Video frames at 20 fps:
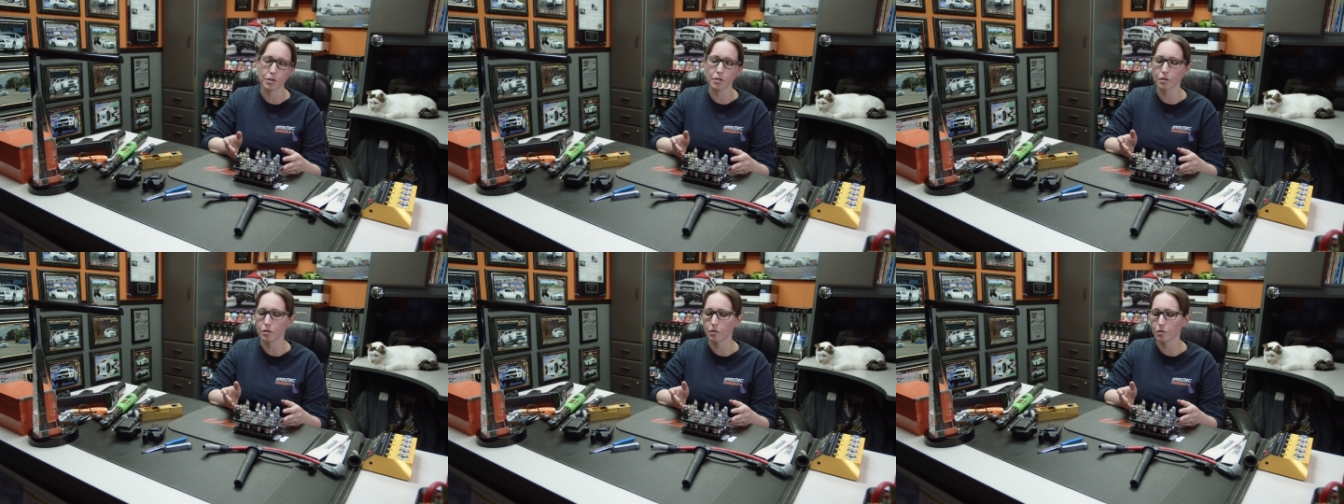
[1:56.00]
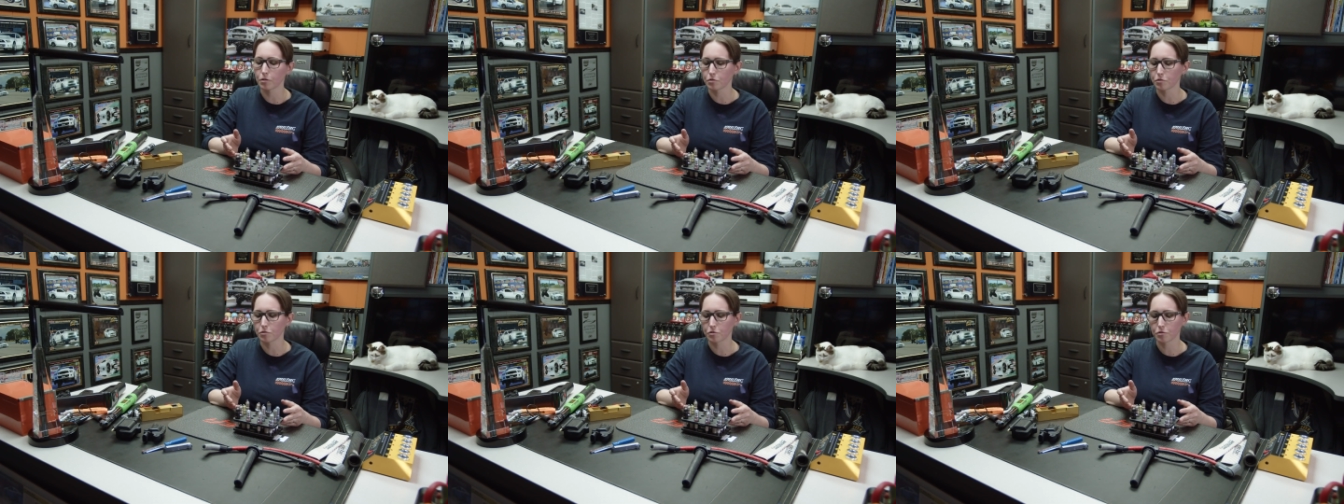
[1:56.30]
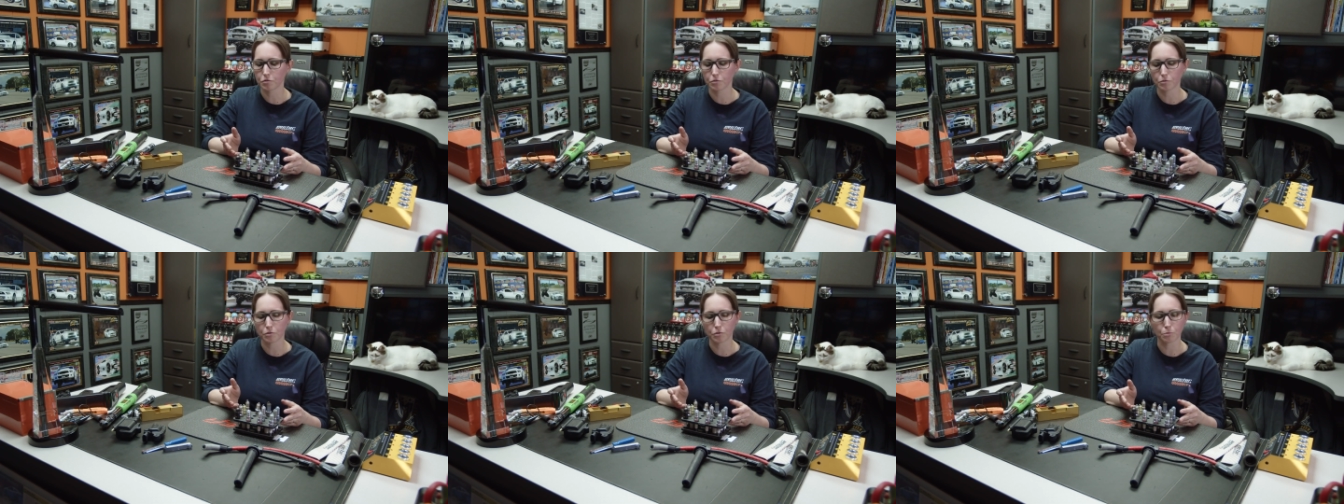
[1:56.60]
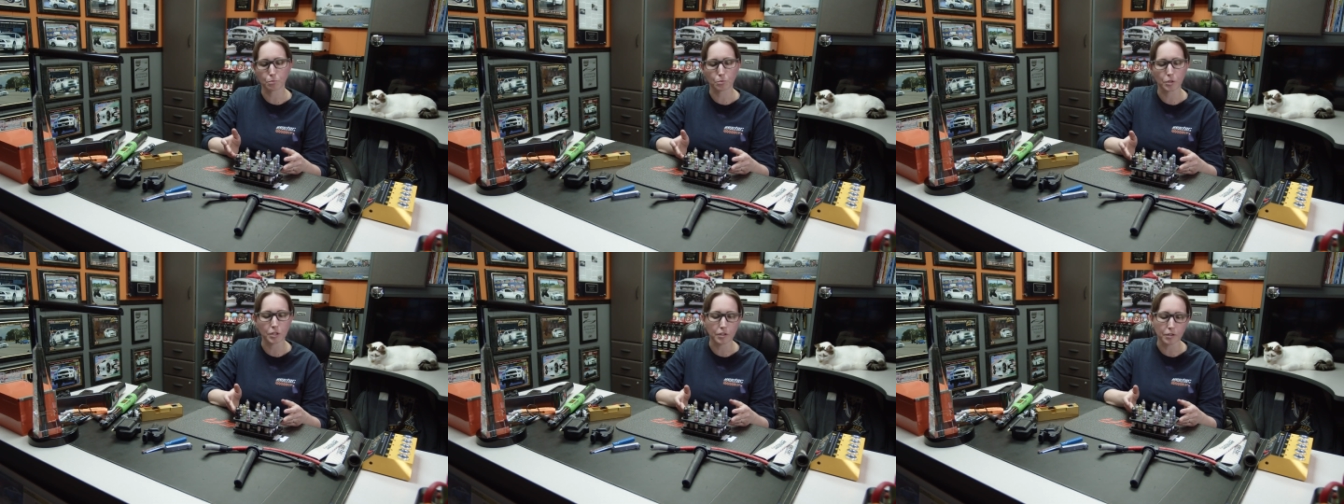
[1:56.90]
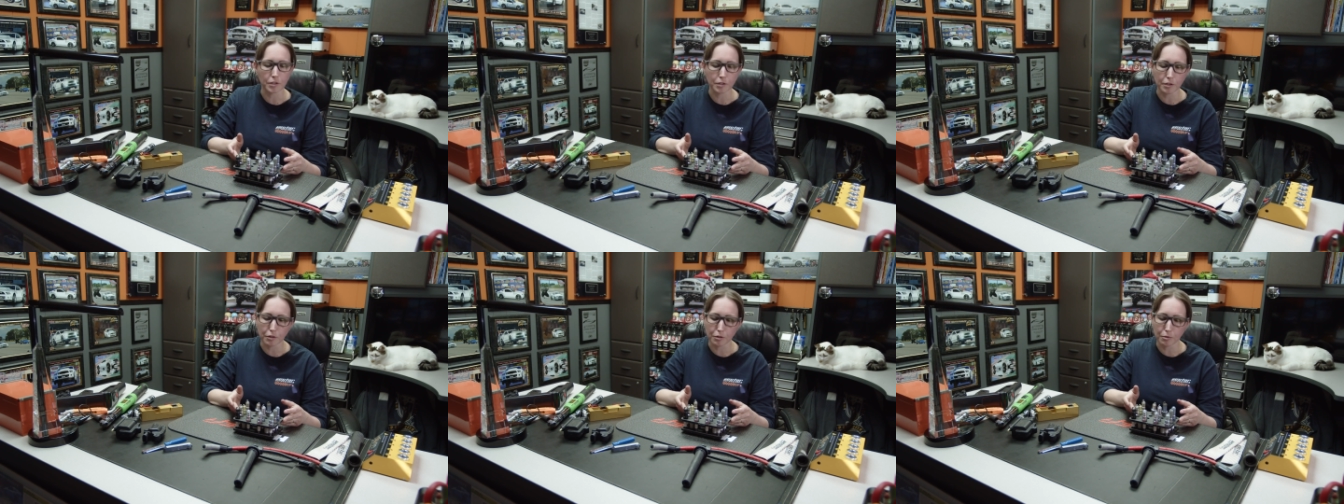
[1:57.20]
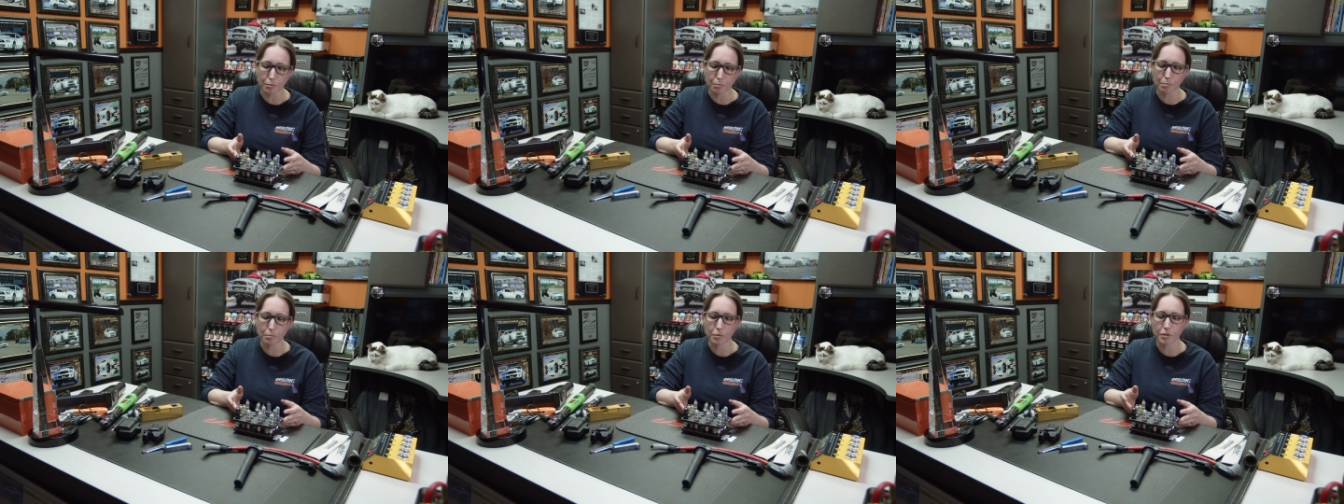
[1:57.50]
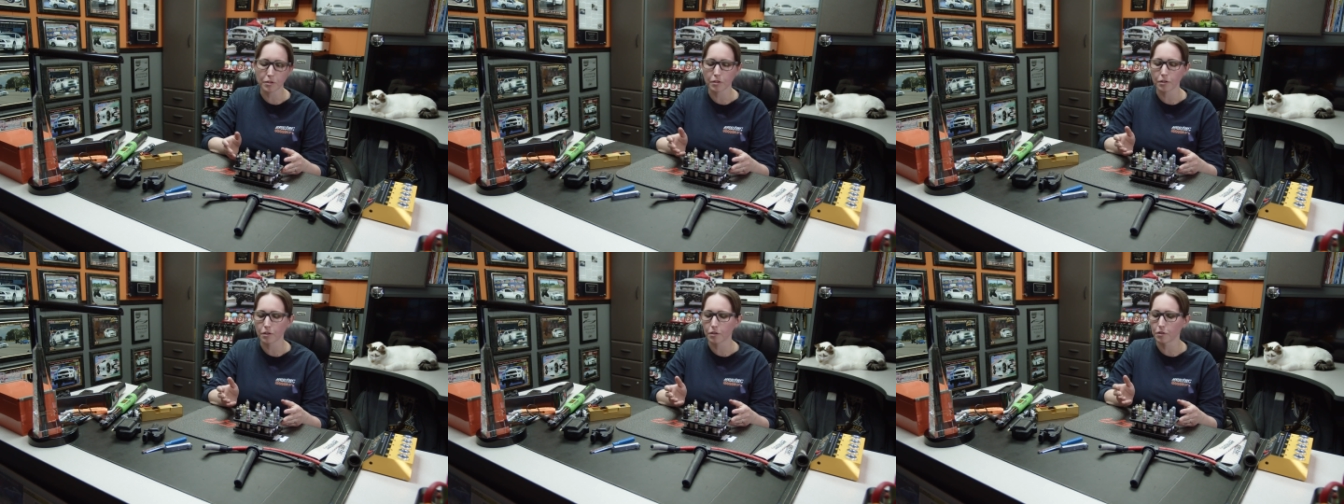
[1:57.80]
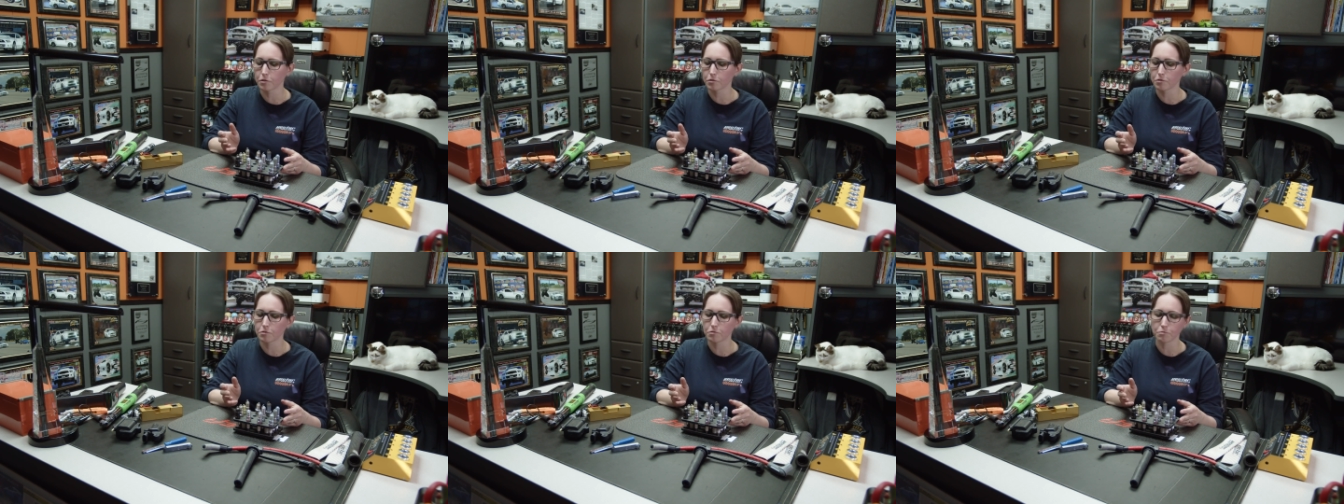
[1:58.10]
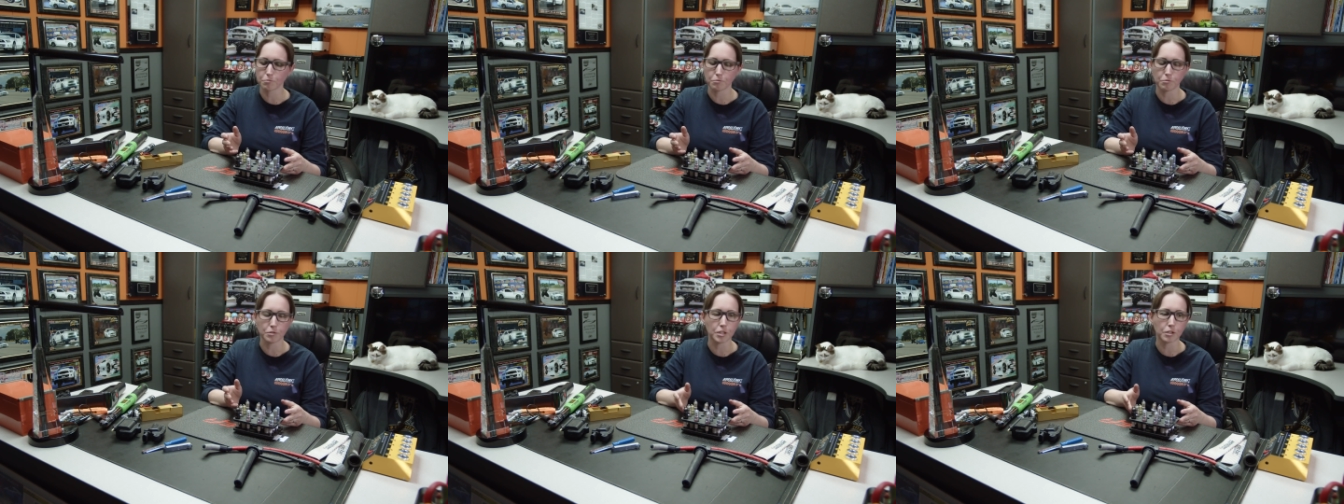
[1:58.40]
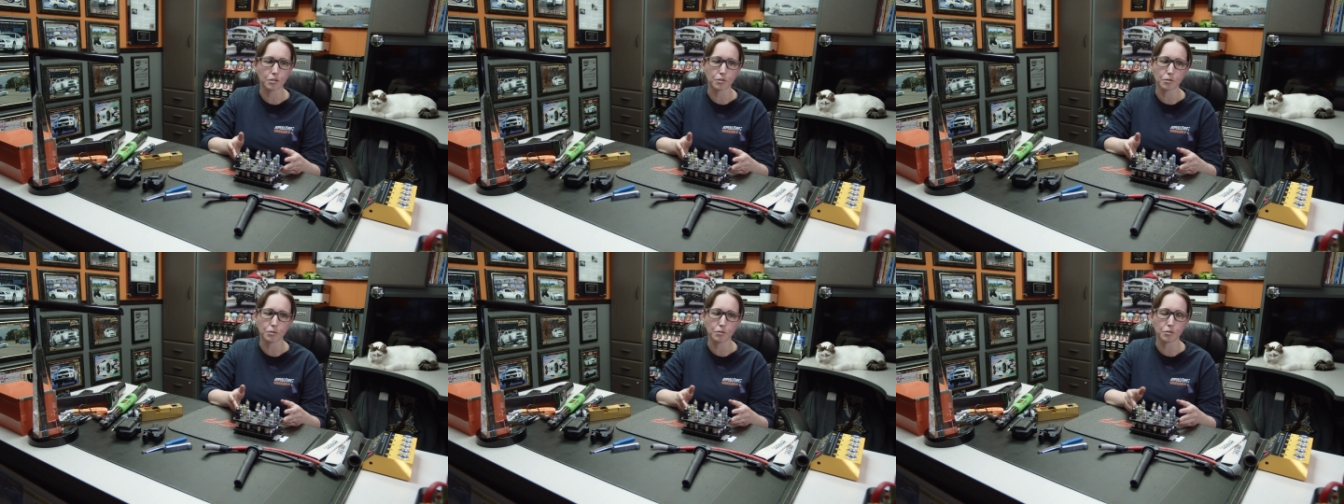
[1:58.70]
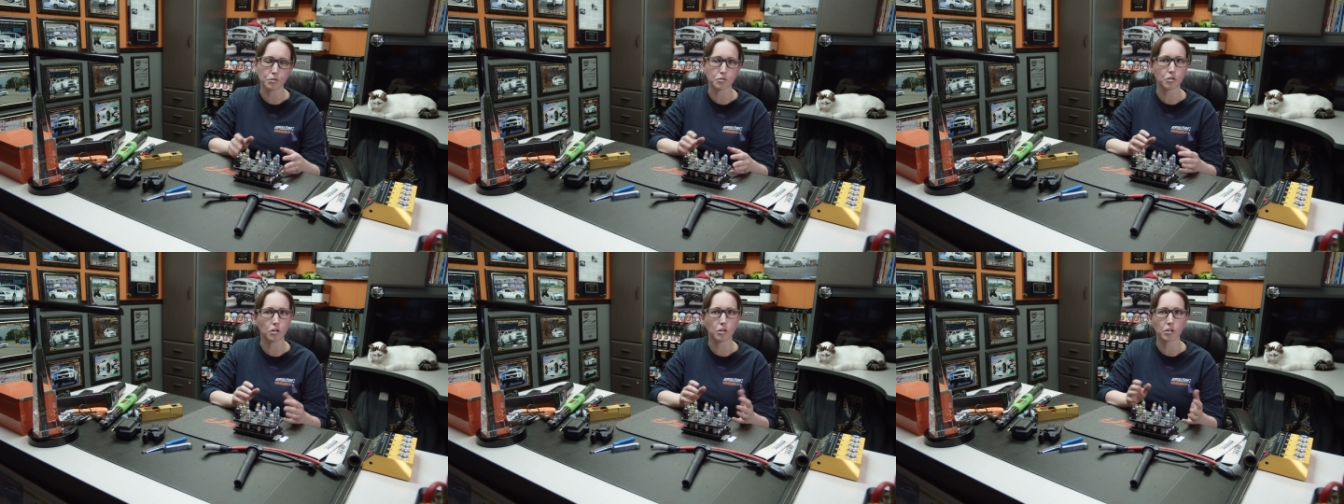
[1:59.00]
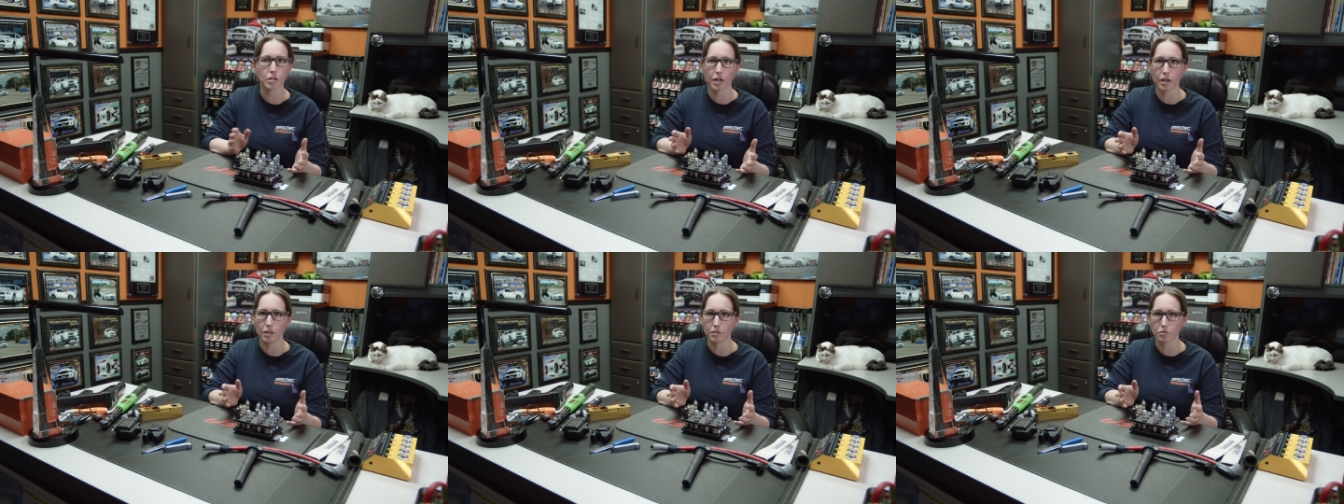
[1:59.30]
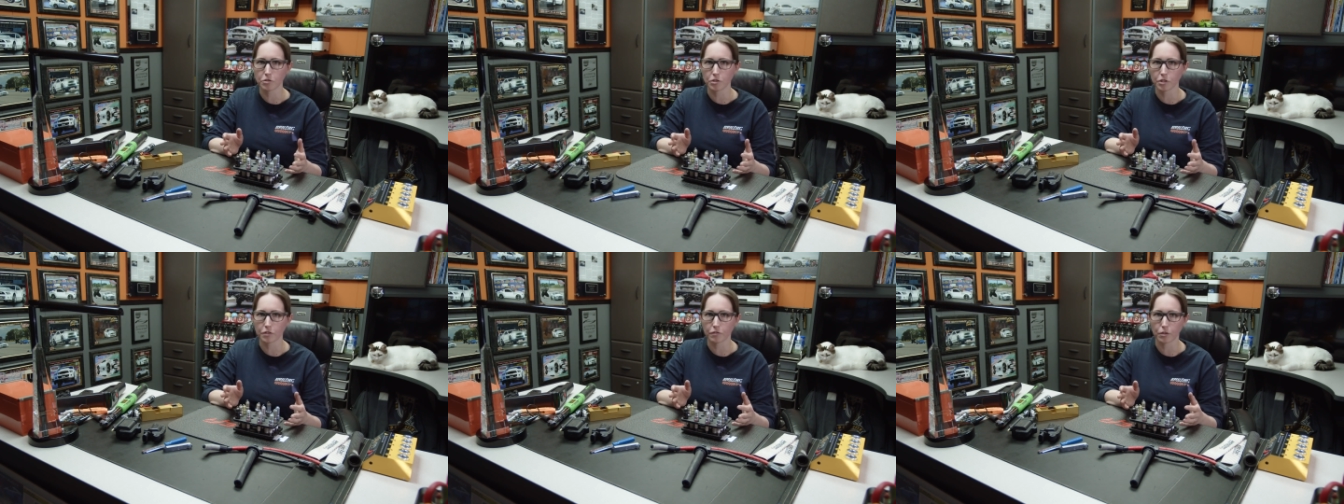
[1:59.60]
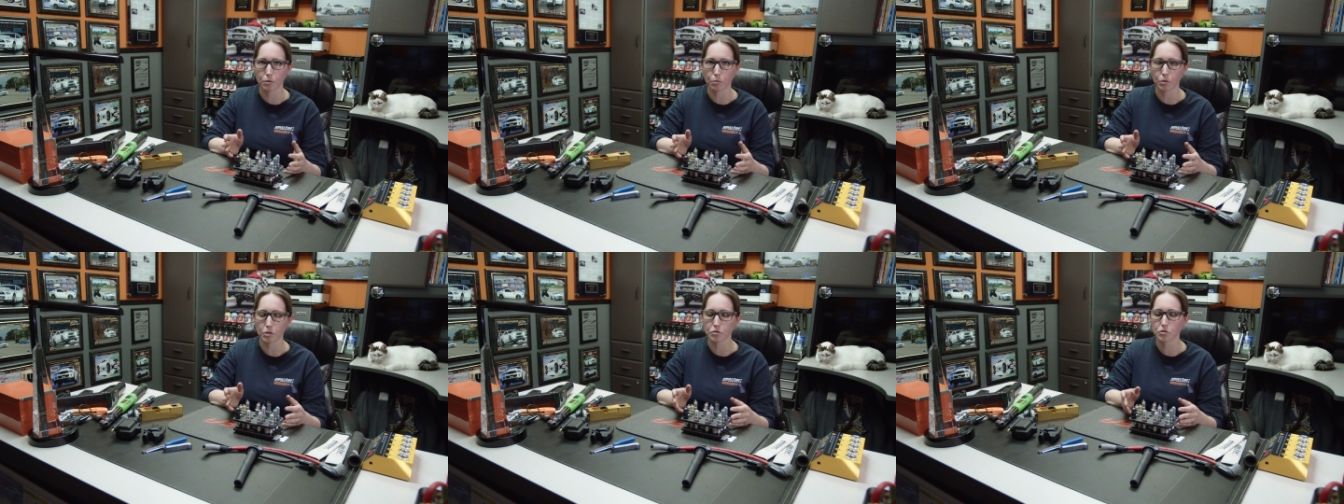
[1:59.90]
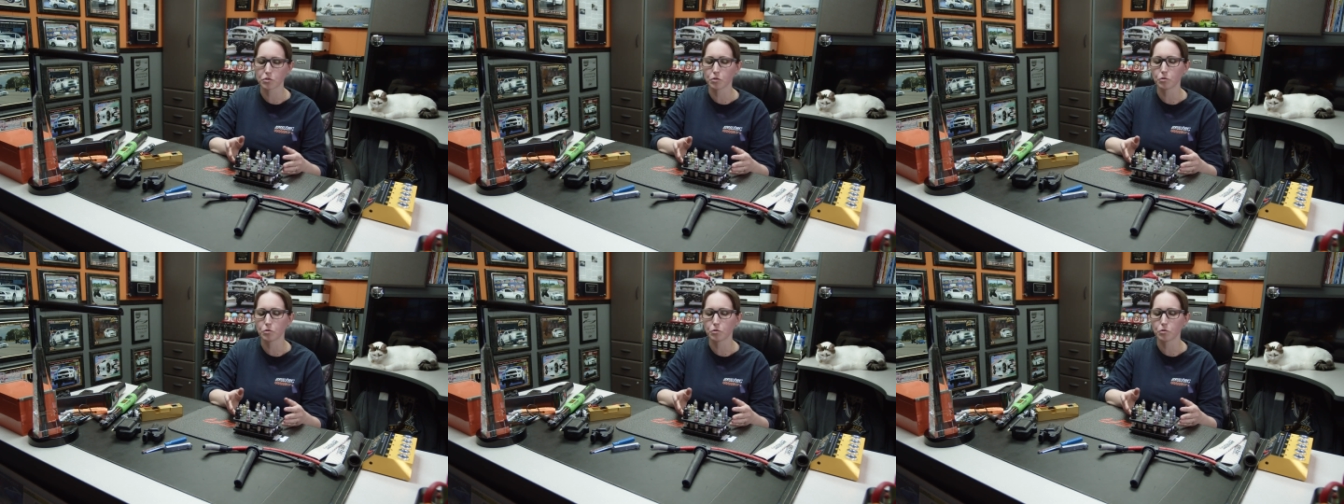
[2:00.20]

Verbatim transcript: there's iridium, there's nickel, there's all kinds of different ones.